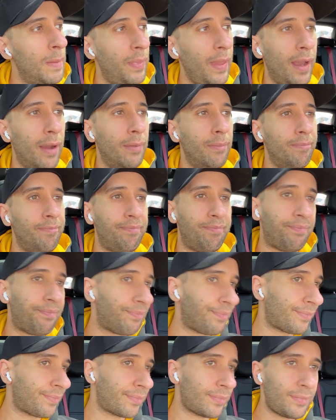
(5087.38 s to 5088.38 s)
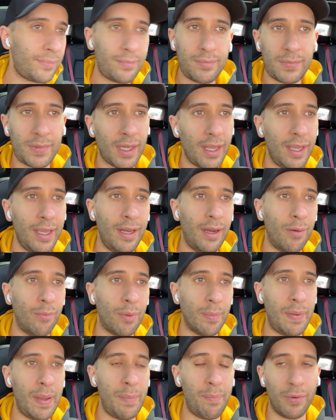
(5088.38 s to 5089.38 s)
Now, you know,
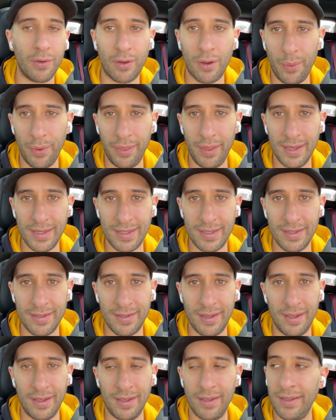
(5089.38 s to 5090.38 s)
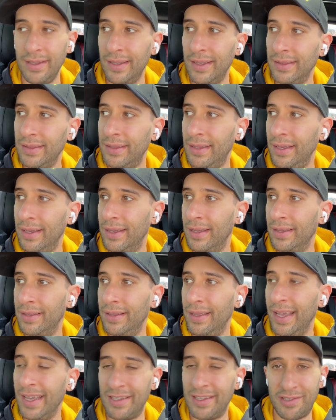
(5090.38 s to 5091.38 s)
where people go with this is the
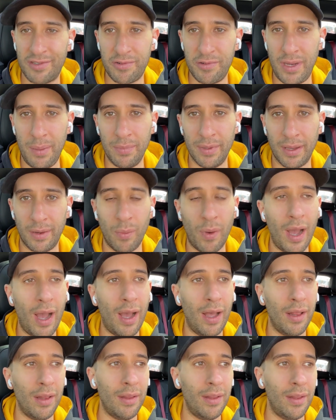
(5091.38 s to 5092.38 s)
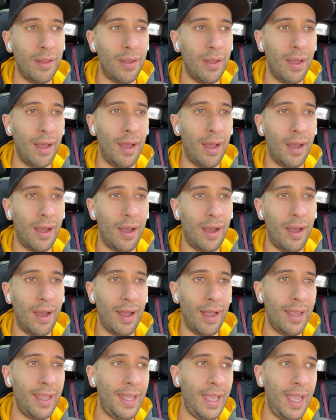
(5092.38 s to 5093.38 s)
the extreme. Like, well, I,
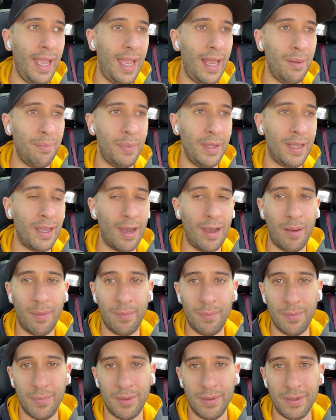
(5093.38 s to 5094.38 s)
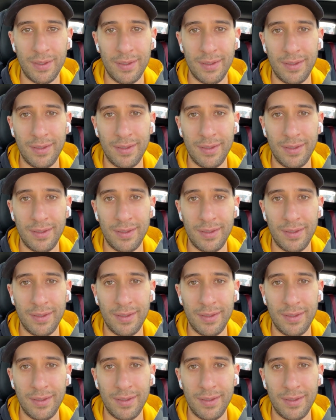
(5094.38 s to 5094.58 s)
I can't become,